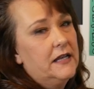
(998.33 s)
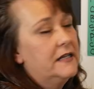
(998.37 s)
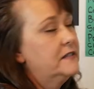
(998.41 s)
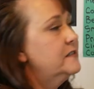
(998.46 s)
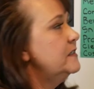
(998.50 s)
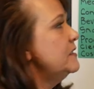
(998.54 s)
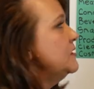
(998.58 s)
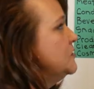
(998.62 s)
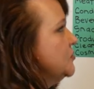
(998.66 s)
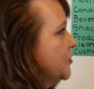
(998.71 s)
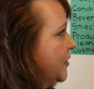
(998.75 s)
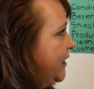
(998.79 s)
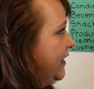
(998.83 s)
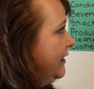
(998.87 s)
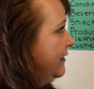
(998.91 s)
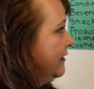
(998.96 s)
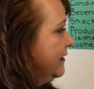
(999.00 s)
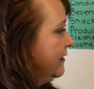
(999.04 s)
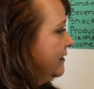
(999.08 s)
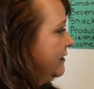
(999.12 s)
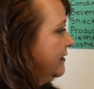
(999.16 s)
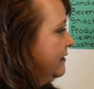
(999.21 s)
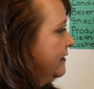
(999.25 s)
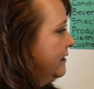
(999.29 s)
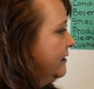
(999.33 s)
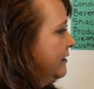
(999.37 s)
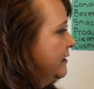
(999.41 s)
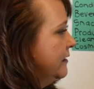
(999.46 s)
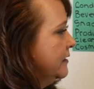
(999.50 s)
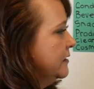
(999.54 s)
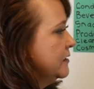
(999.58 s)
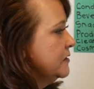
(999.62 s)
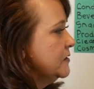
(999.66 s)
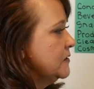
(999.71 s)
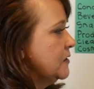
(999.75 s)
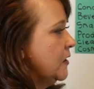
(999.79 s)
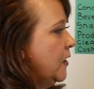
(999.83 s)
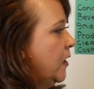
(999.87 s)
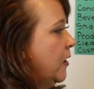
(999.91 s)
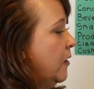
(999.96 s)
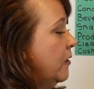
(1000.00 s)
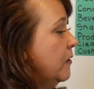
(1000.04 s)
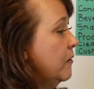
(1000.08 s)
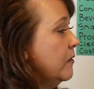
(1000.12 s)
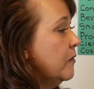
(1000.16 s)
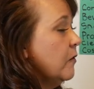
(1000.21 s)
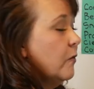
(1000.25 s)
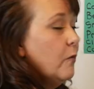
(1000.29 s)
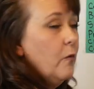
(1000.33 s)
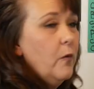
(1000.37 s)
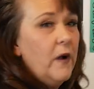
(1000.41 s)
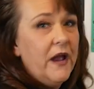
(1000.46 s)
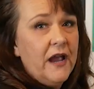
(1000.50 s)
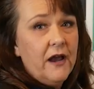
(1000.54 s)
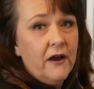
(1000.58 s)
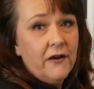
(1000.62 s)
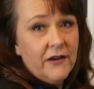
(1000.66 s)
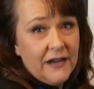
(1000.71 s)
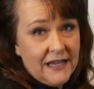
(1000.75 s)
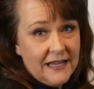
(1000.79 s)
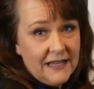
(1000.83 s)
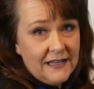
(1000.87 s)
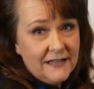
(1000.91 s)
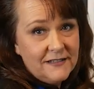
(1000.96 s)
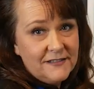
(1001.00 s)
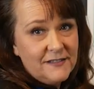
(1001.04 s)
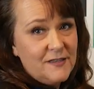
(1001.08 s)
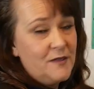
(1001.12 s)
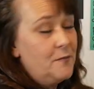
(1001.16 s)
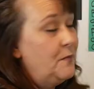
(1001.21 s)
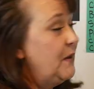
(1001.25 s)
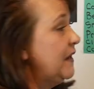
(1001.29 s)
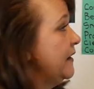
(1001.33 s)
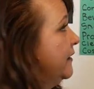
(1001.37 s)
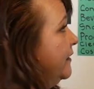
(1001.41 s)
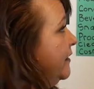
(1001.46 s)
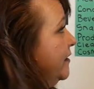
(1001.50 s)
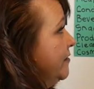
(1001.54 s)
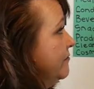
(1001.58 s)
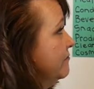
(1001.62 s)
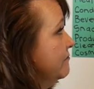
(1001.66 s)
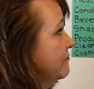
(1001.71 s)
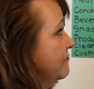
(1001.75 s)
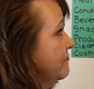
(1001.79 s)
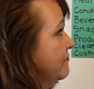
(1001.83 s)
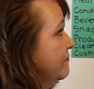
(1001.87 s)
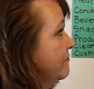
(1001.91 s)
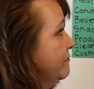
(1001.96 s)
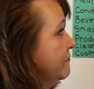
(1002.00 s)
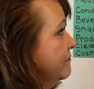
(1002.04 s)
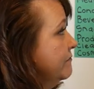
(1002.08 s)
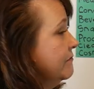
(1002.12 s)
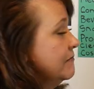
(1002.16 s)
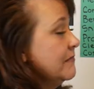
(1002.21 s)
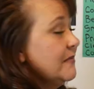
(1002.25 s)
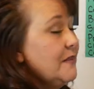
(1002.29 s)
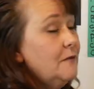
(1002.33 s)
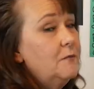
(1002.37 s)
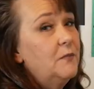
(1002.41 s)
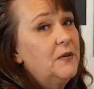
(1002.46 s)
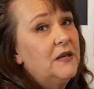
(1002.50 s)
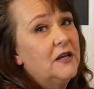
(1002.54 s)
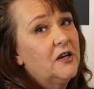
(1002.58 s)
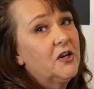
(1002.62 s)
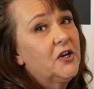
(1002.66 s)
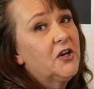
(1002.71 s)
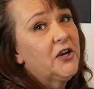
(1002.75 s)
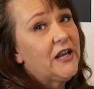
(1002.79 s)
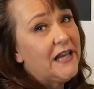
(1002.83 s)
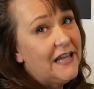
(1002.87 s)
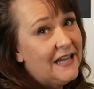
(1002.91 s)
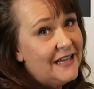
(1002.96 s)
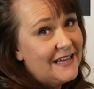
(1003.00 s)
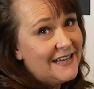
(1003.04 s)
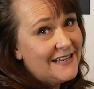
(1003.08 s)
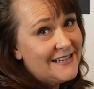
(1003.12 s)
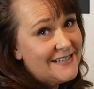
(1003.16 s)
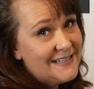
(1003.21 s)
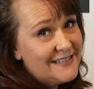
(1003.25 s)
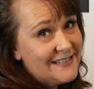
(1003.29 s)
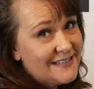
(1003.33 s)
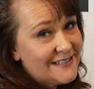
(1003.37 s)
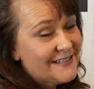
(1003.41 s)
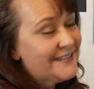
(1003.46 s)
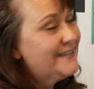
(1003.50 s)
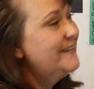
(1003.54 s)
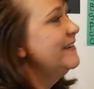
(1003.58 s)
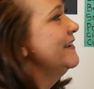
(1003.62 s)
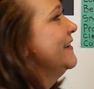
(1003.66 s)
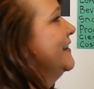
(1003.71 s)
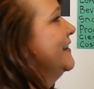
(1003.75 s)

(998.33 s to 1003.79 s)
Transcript: it's a drink. So, where is the beer? The beer is